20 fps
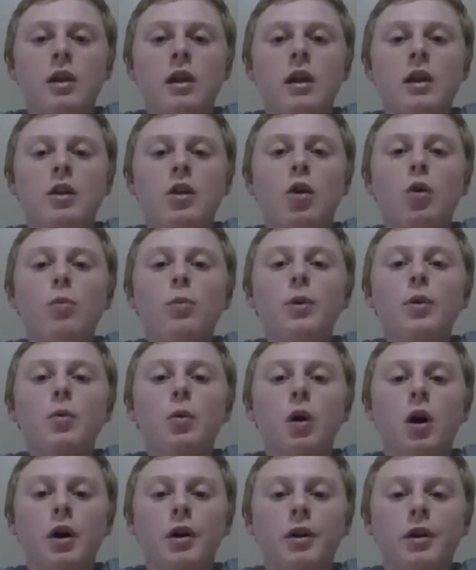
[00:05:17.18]
in open
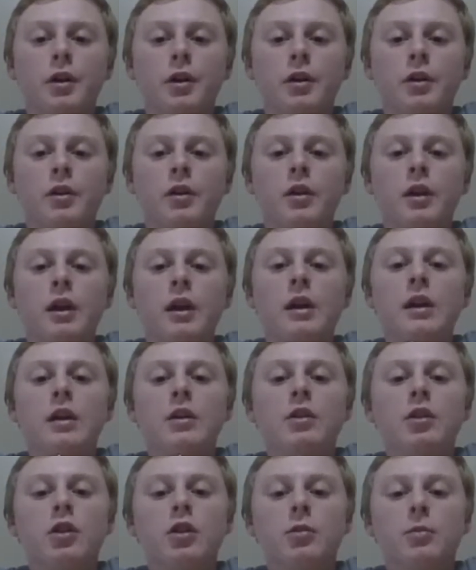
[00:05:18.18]
water in a
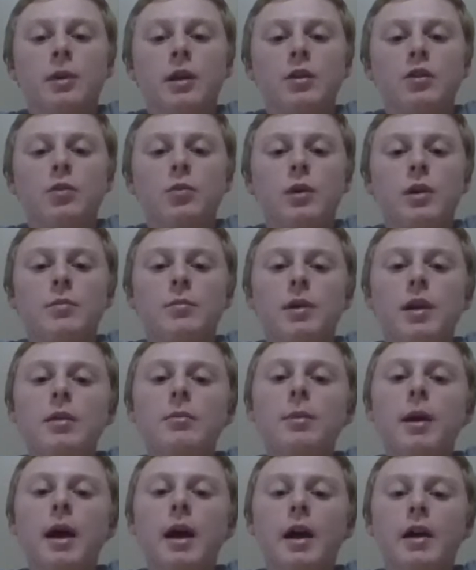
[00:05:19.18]
tournament to win
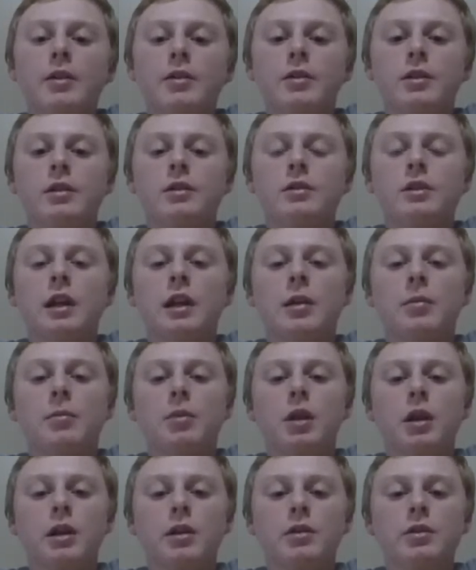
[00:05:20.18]
big bass in second
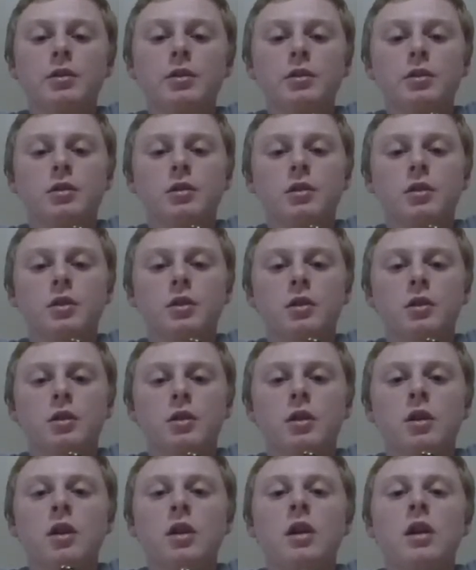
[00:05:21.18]
place.
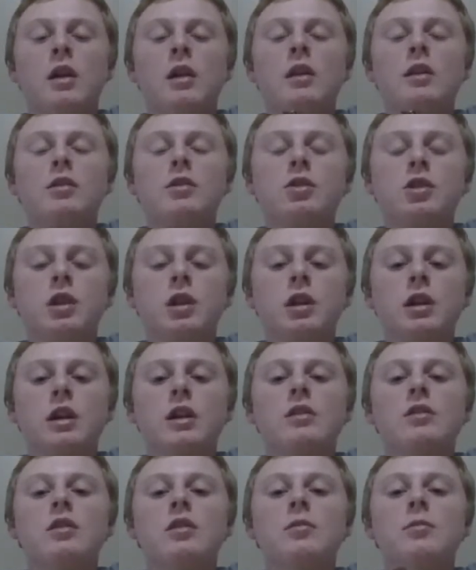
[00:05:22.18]
This jig
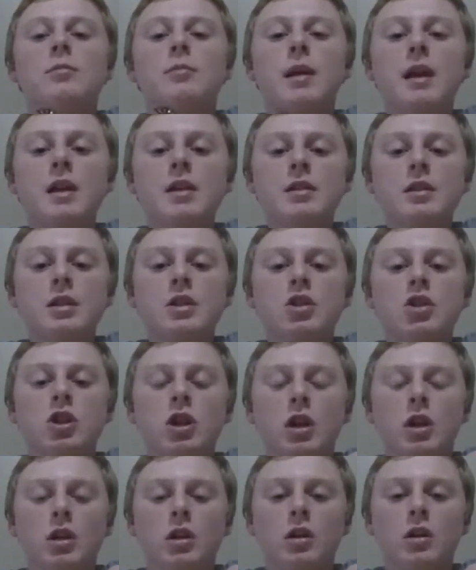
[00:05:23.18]
is an amazing
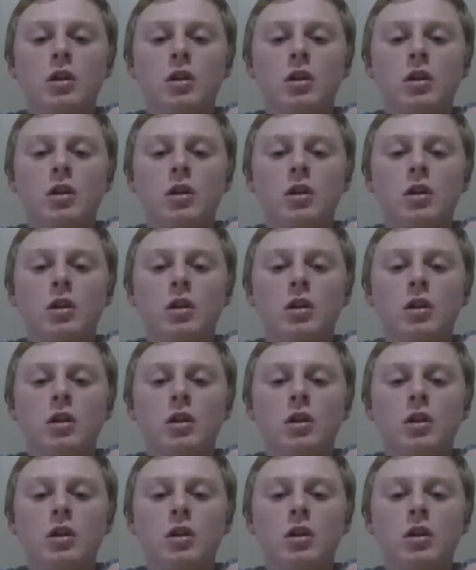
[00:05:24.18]
jig.